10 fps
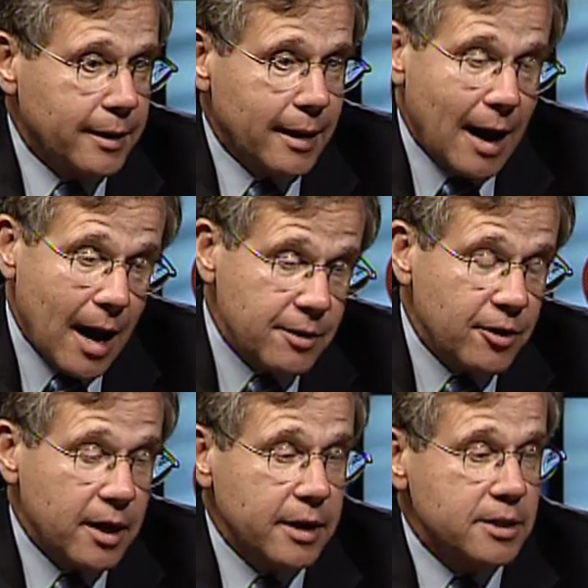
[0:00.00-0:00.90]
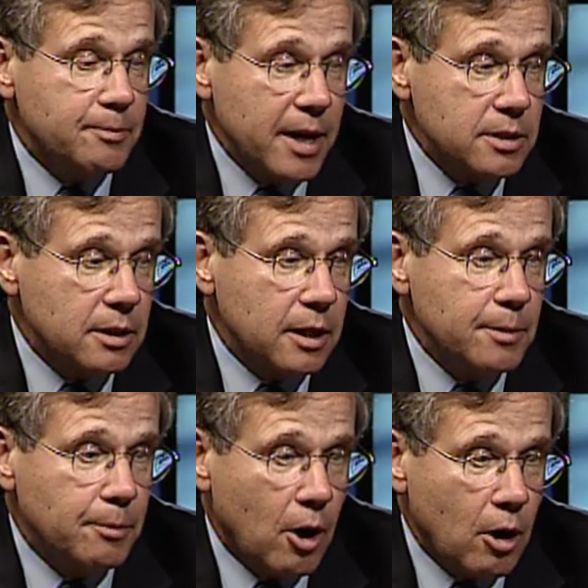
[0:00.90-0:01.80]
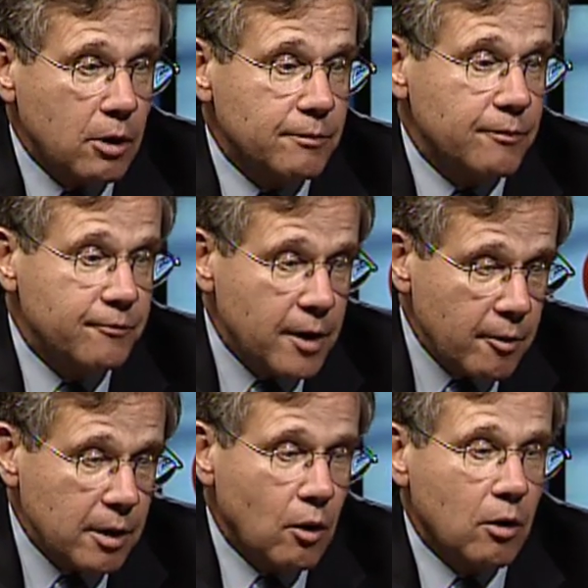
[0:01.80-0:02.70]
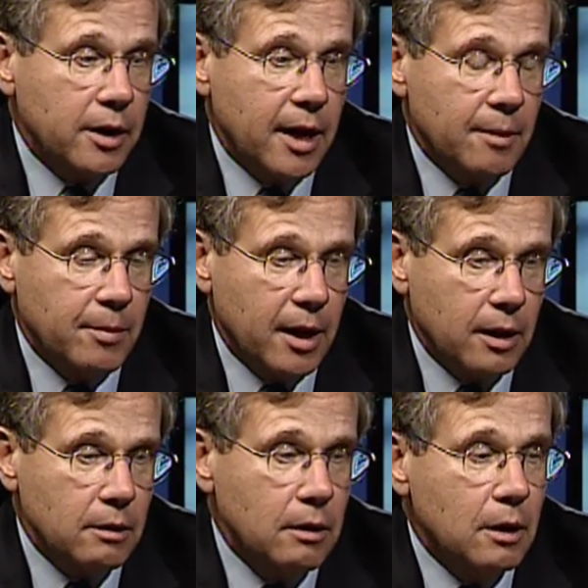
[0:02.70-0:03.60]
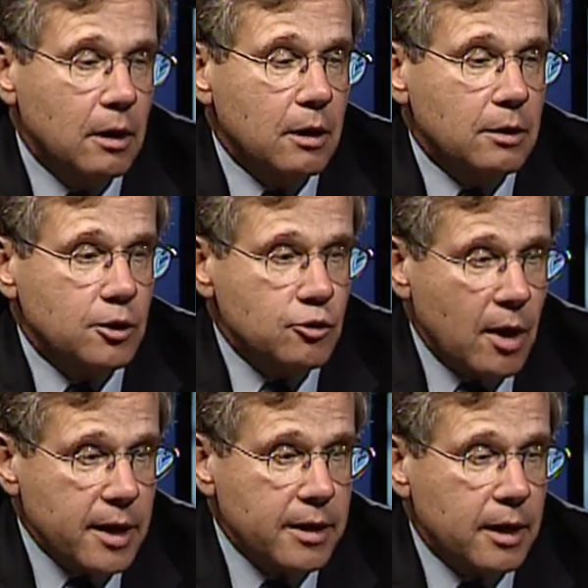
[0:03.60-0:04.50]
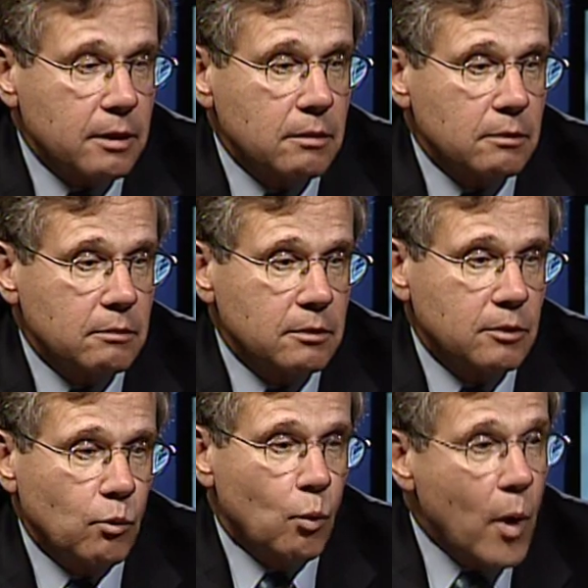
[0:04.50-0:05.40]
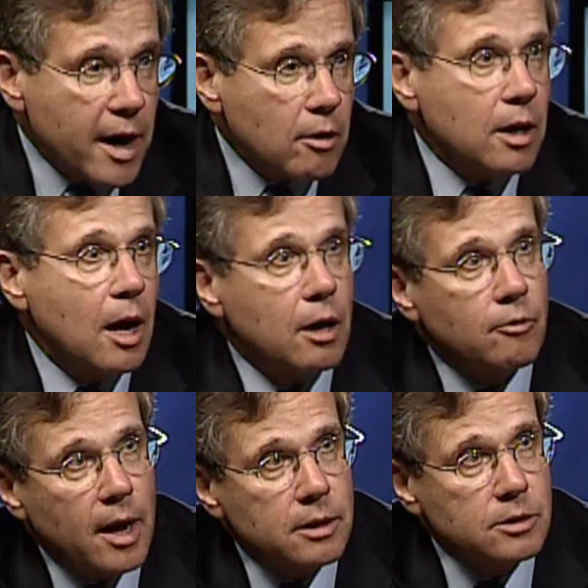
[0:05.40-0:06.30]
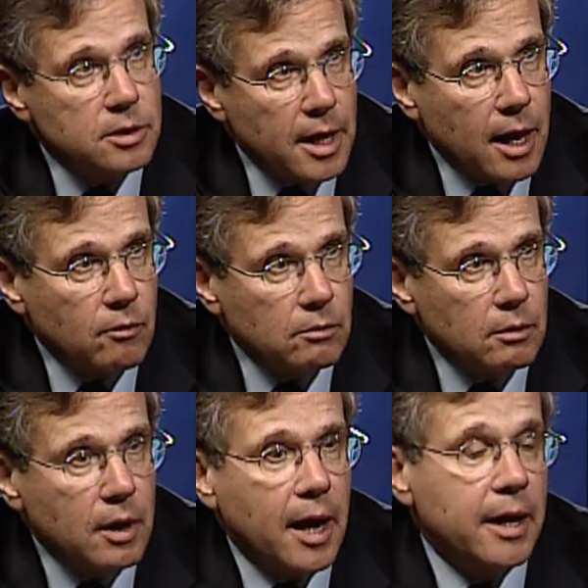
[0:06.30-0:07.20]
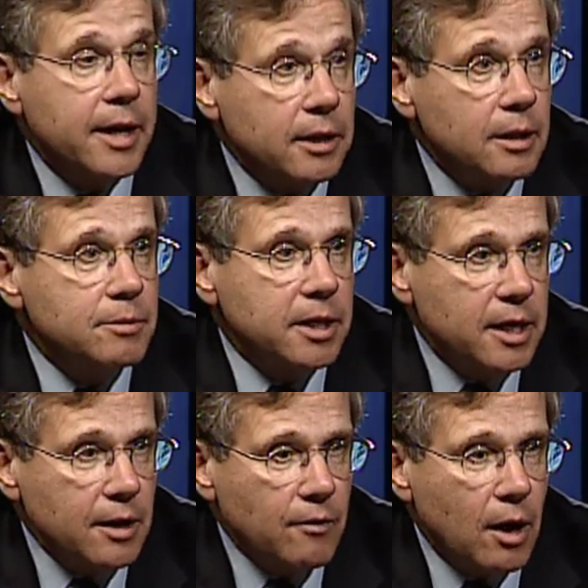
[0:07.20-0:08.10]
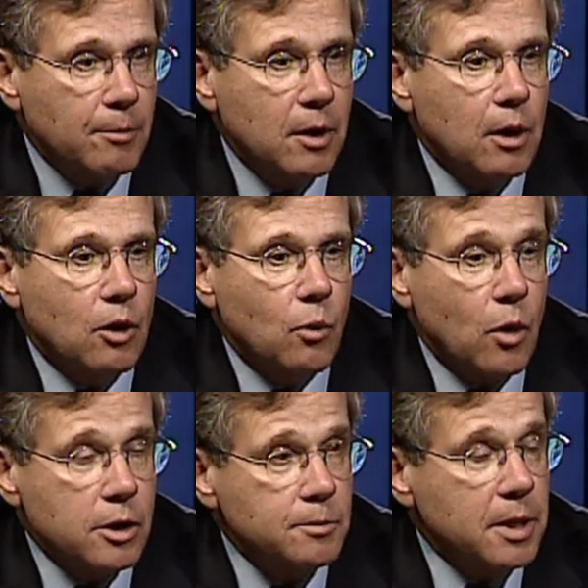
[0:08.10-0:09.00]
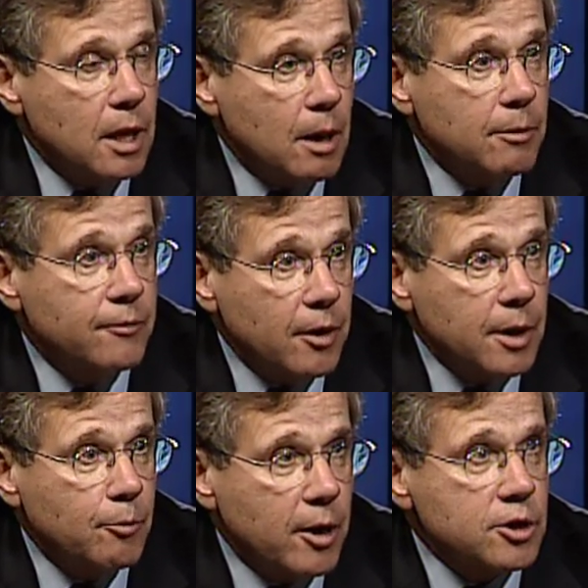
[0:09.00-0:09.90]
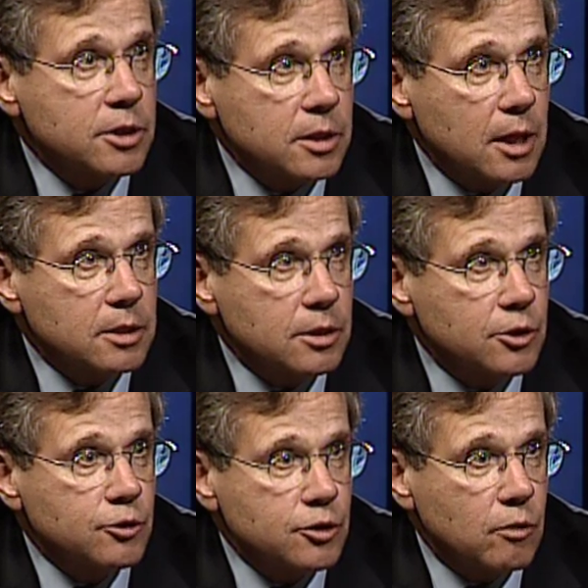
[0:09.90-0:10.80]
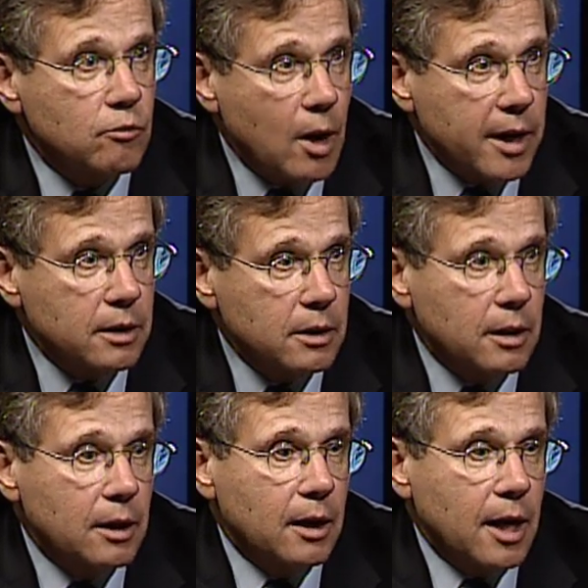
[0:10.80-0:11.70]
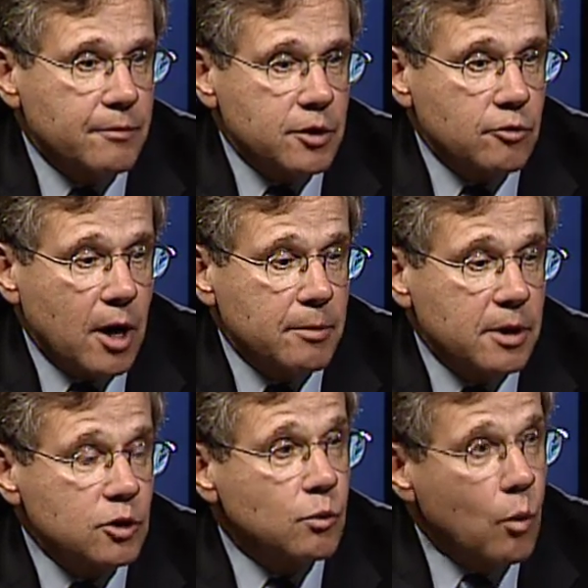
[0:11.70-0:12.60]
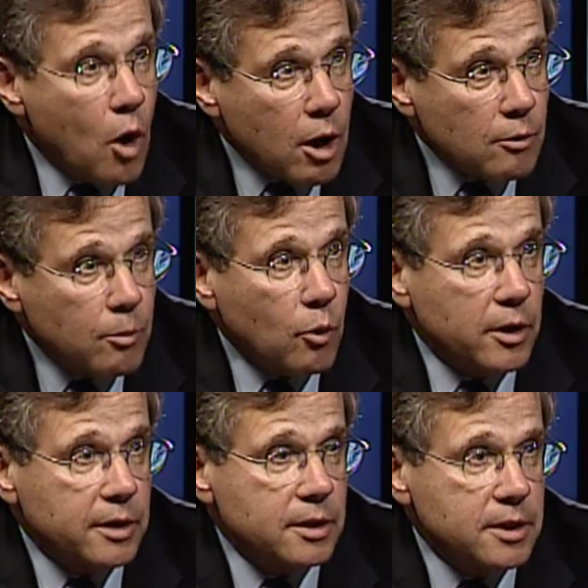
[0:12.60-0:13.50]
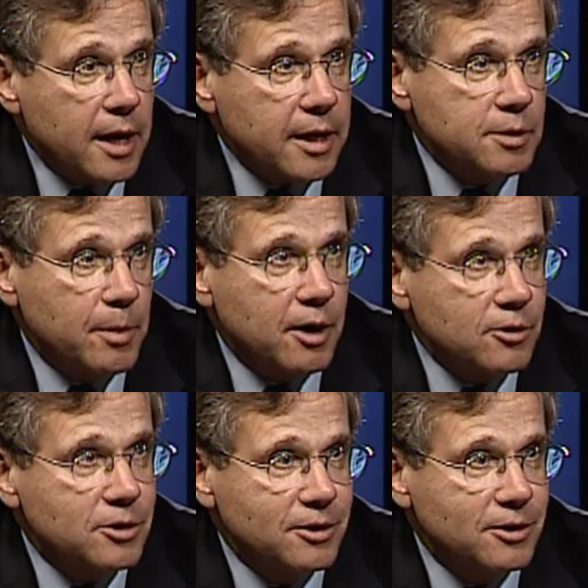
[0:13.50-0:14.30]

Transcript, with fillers: I think it's basically part of a very long campaign to try to get to wear Coloradans down and get them to give up what has become a very precious constitutional right. I've described it as waterboarding the taxpayers.